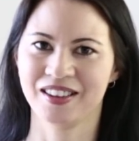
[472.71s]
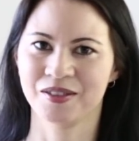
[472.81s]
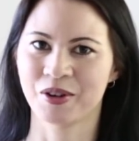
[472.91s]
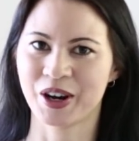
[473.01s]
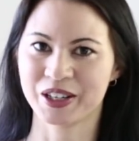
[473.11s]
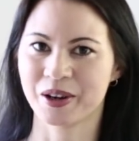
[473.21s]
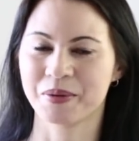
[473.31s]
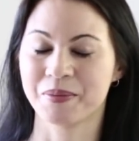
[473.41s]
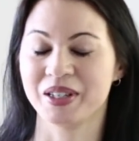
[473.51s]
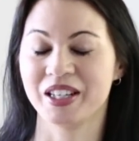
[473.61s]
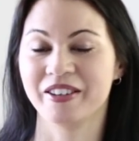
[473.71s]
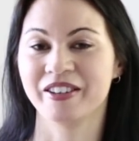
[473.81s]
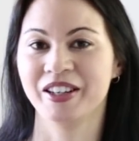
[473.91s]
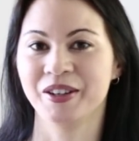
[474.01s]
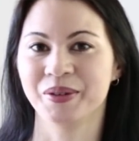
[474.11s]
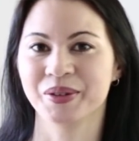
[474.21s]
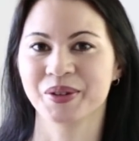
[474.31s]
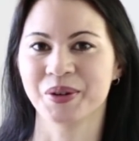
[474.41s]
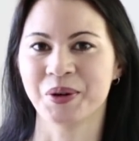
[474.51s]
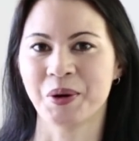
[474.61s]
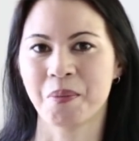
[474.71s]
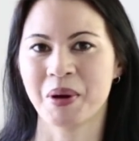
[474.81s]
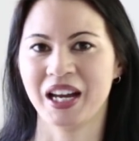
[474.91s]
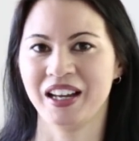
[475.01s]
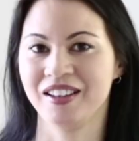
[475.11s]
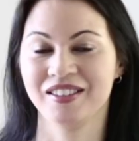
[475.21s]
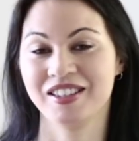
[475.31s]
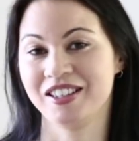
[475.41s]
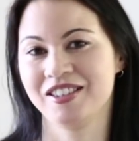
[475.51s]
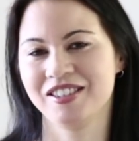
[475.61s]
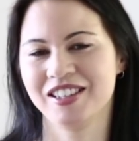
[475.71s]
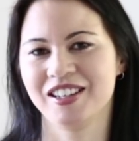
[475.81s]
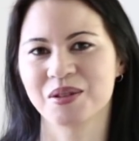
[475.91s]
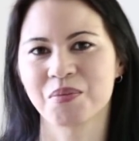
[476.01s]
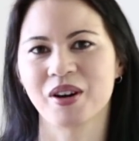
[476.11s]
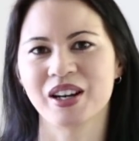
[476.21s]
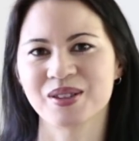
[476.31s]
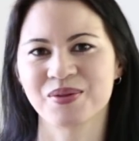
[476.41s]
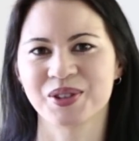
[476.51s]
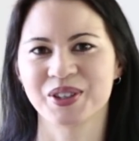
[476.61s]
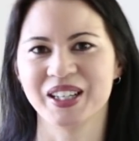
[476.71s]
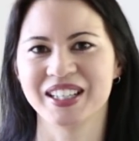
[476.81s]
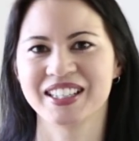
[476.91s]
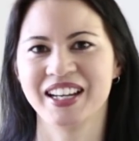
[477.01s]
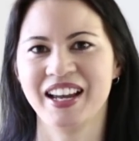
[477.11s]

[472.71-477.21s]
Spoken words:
the right type of materials or paying such and such price for it.